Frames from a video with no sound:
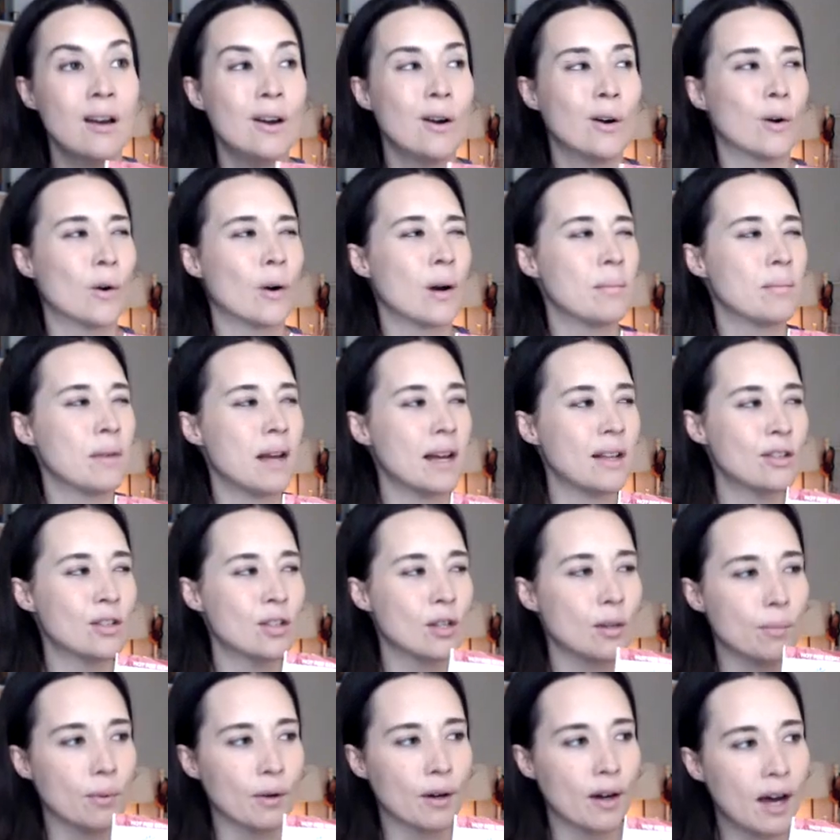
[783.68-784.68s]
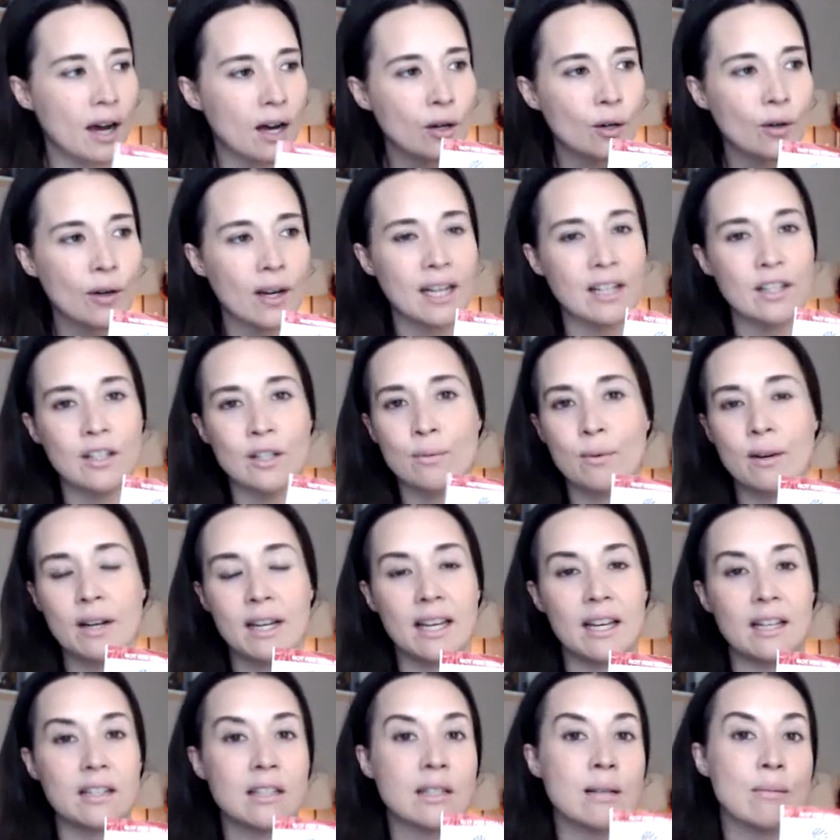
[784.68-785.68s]
or I'm not super hungry, I just want to
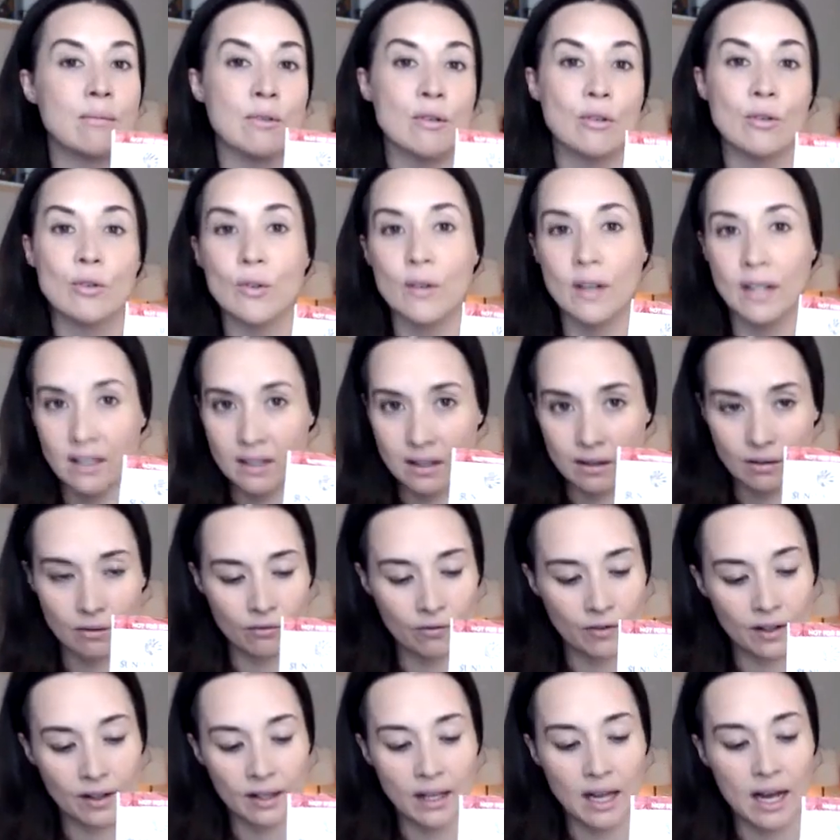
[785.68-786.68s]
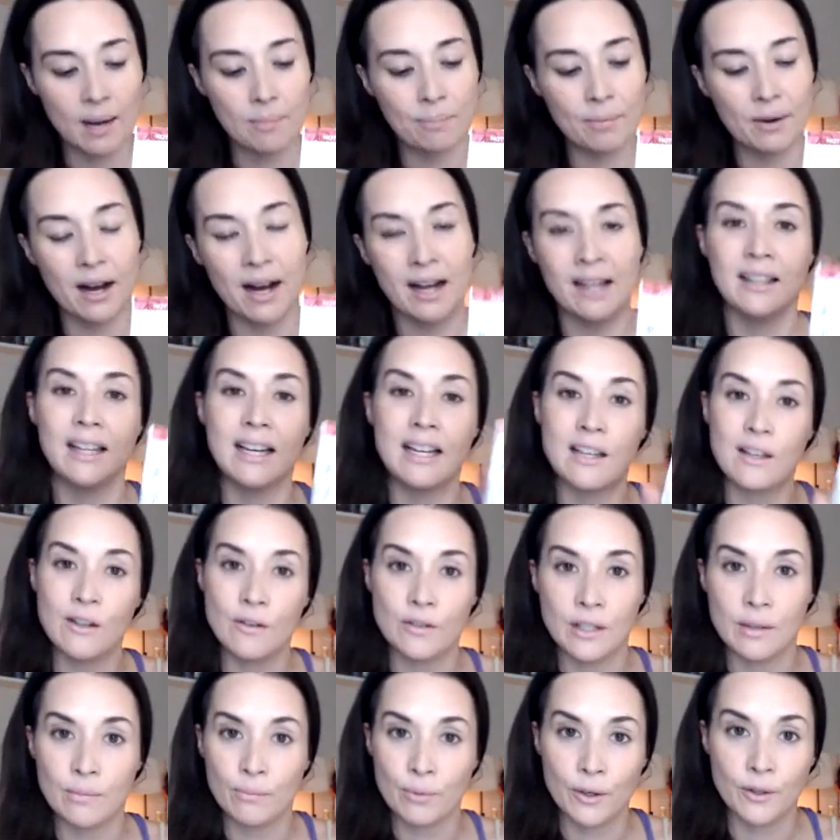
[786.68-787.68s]
get some nutrients and fill up, I like
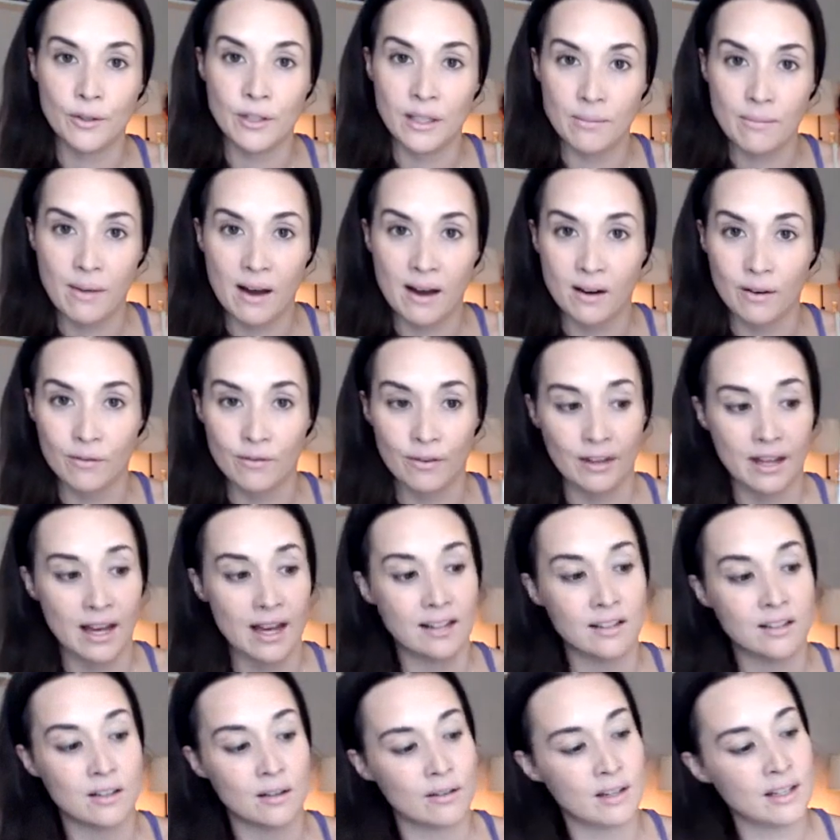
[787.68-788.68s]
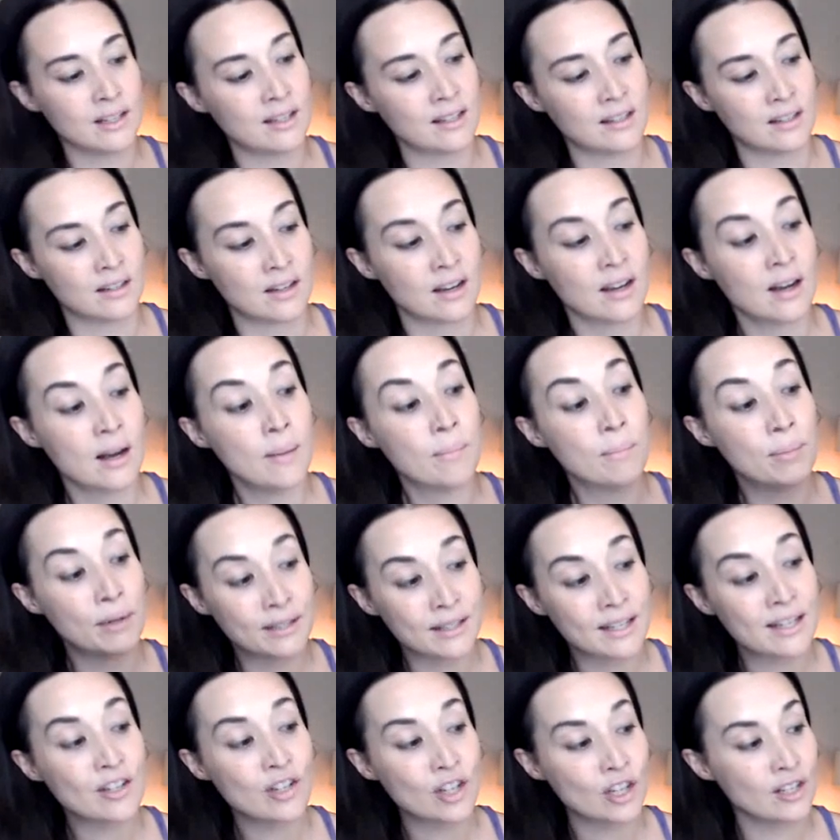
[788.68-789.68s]
using protein powder for that. So this is
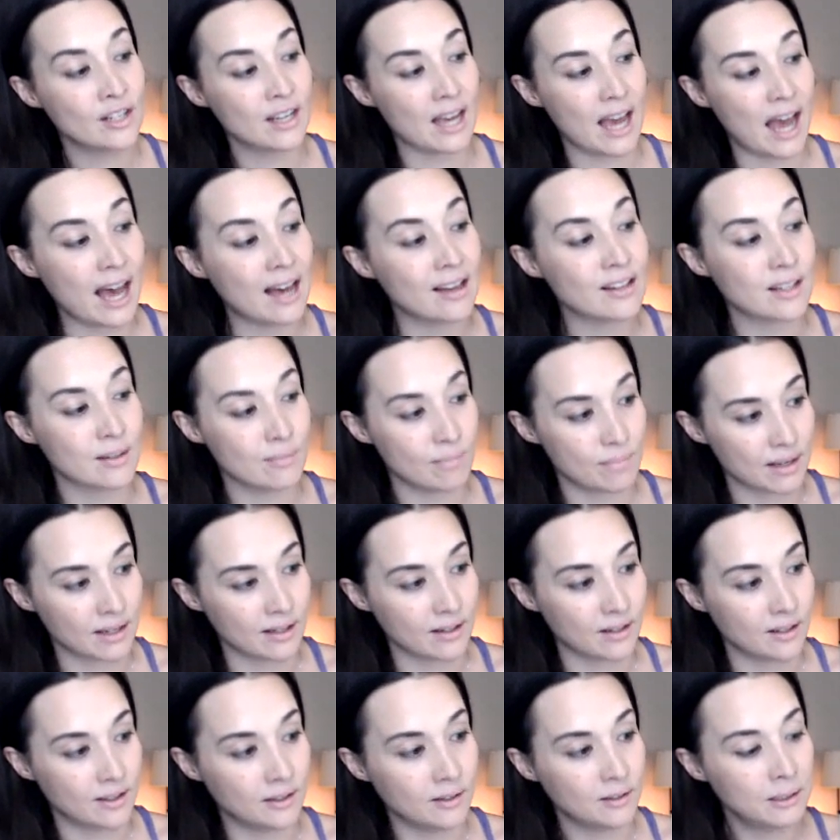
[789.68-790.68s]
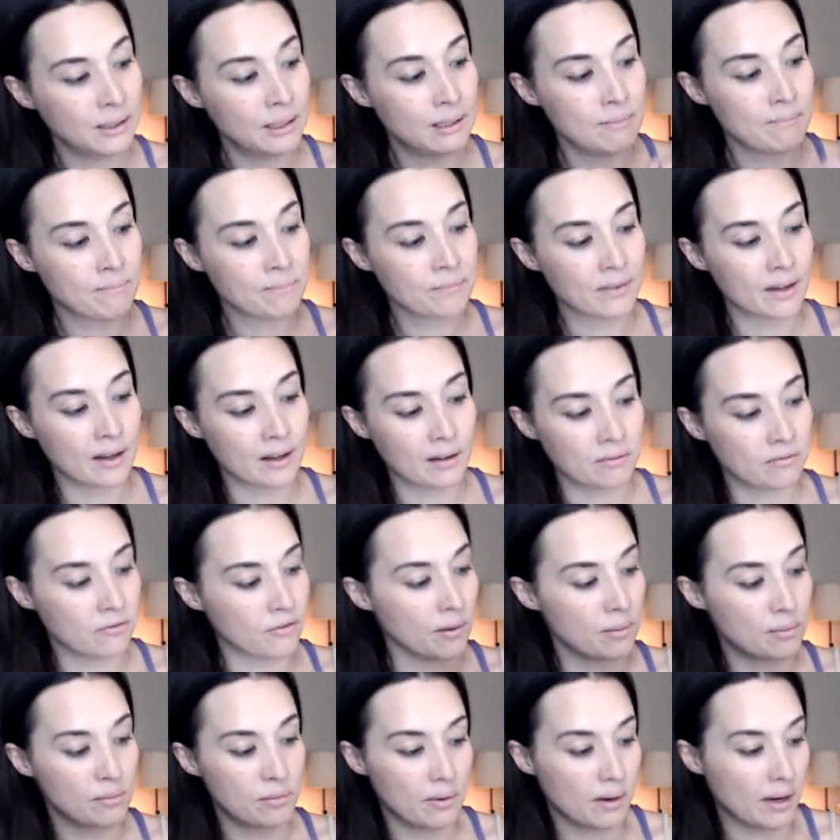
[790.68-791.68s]
positioned as a meal
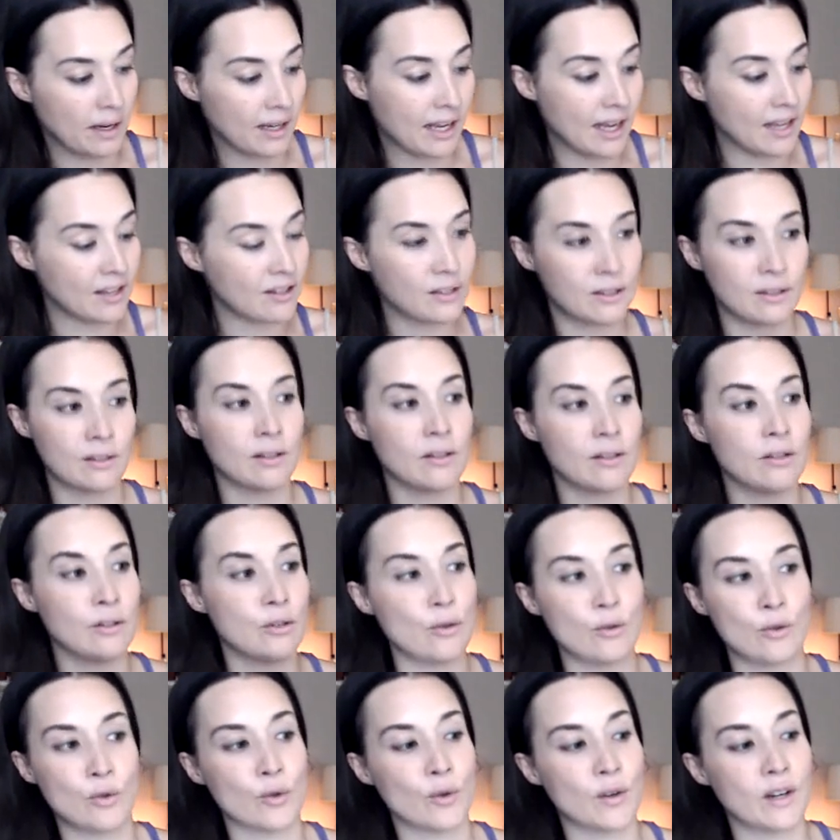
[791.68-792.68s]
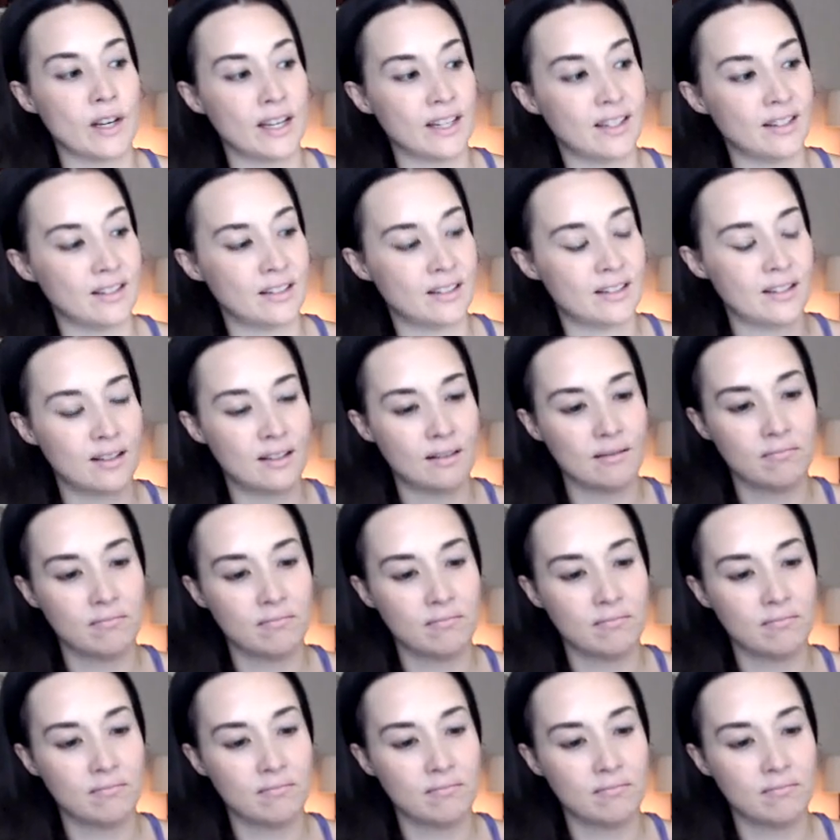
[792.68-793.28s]
from I guess the nutrients